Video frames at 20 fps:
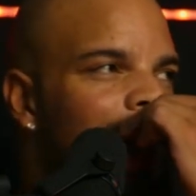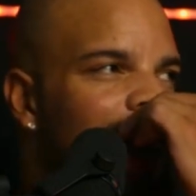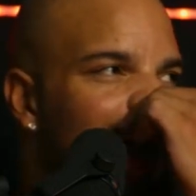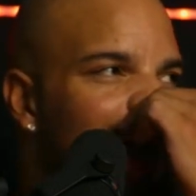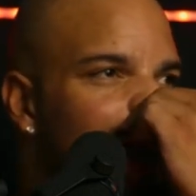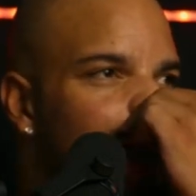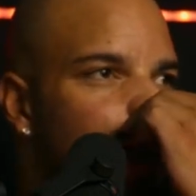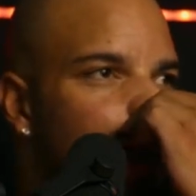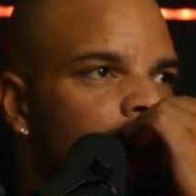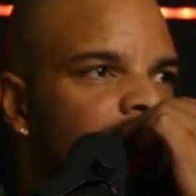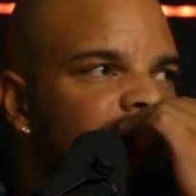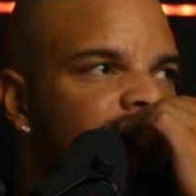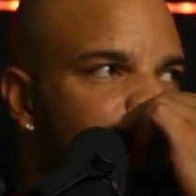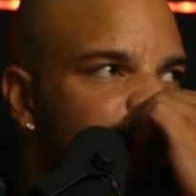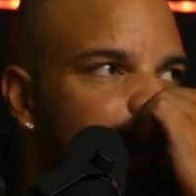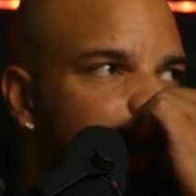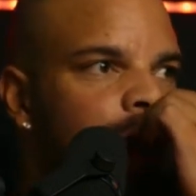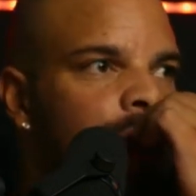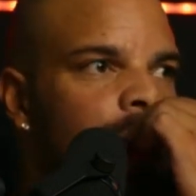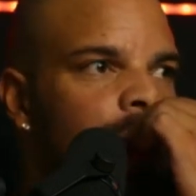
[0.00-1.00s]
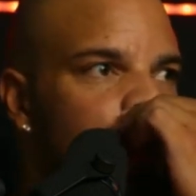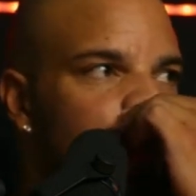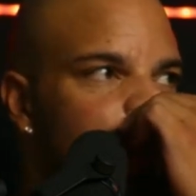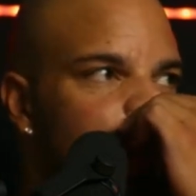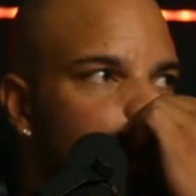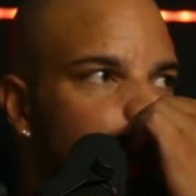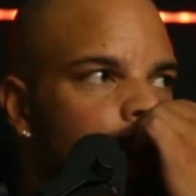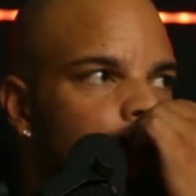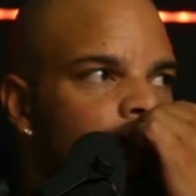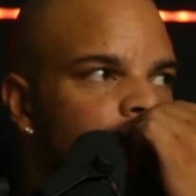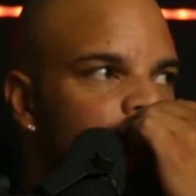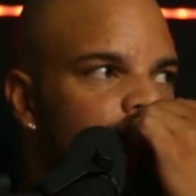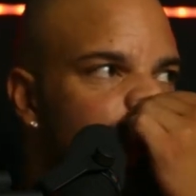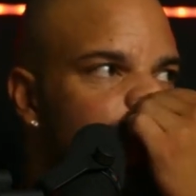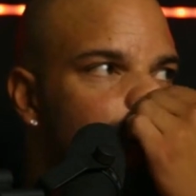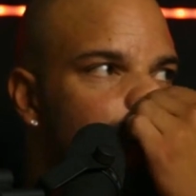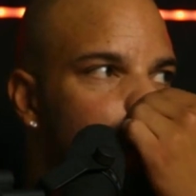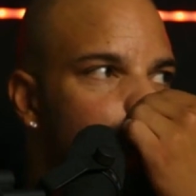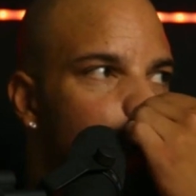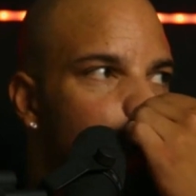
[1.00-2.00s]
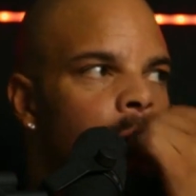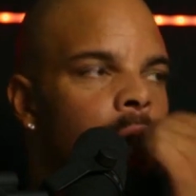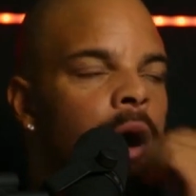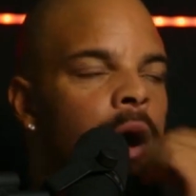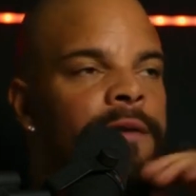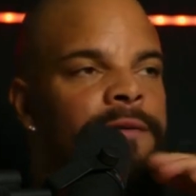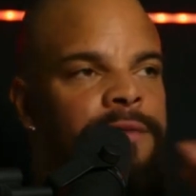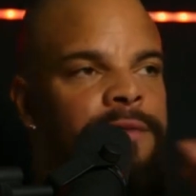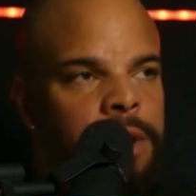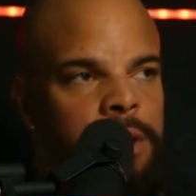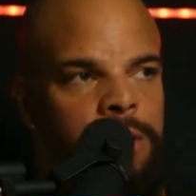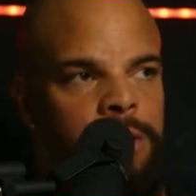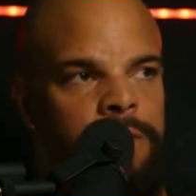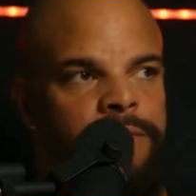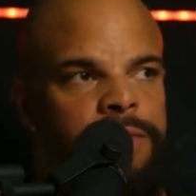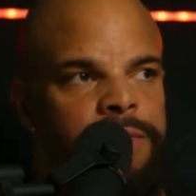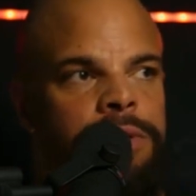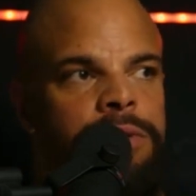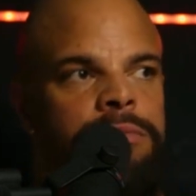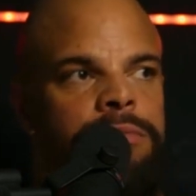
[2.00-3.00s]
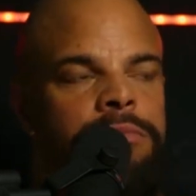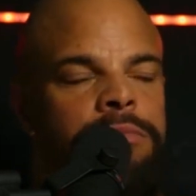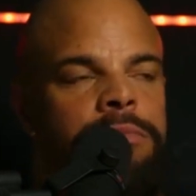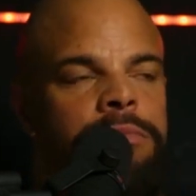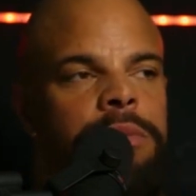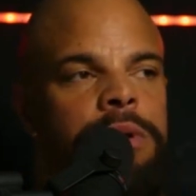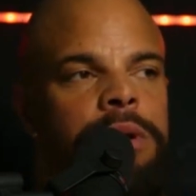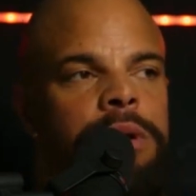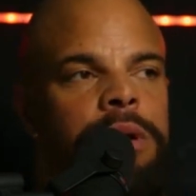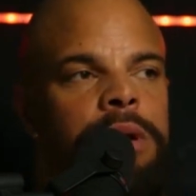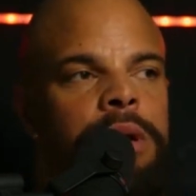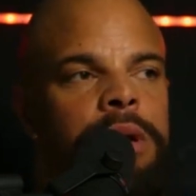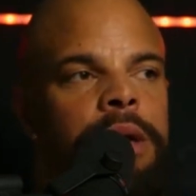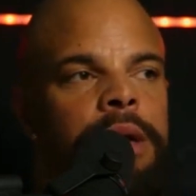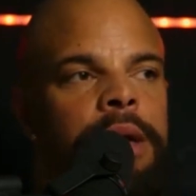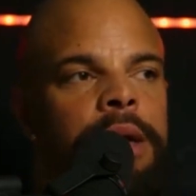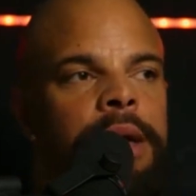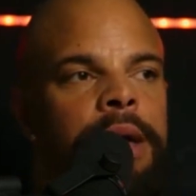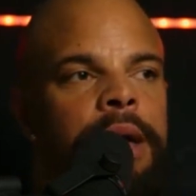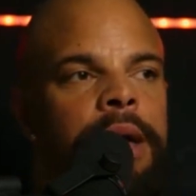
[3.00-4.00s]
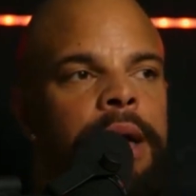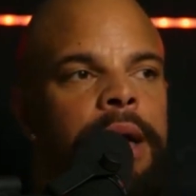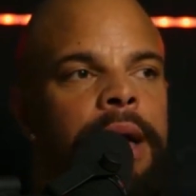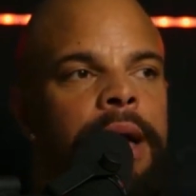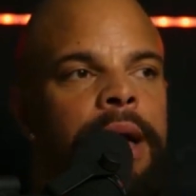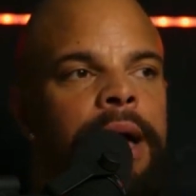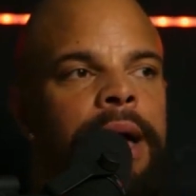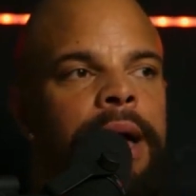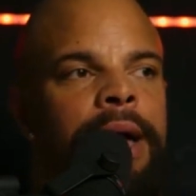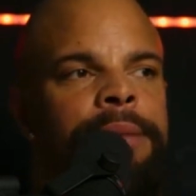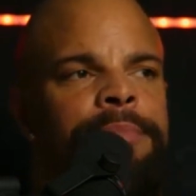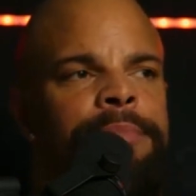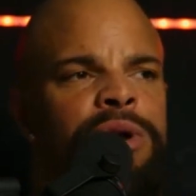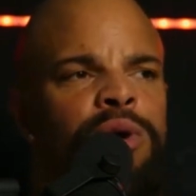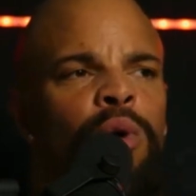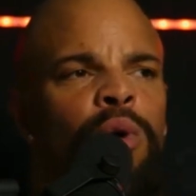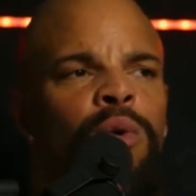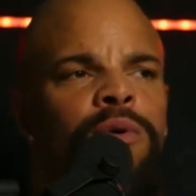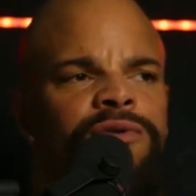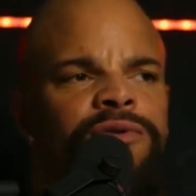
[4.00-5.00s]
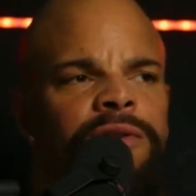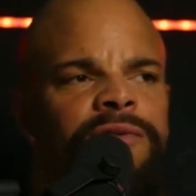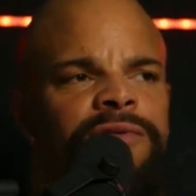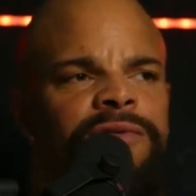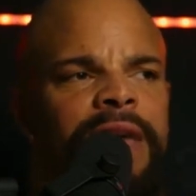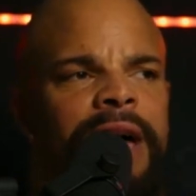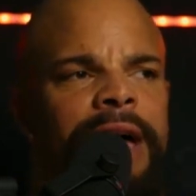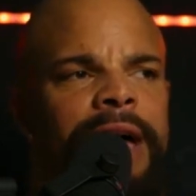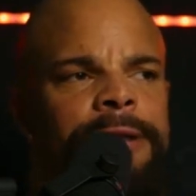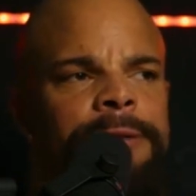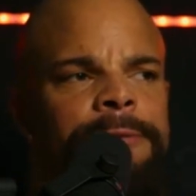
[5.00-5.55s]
I lost my job because of COVID, and because of that,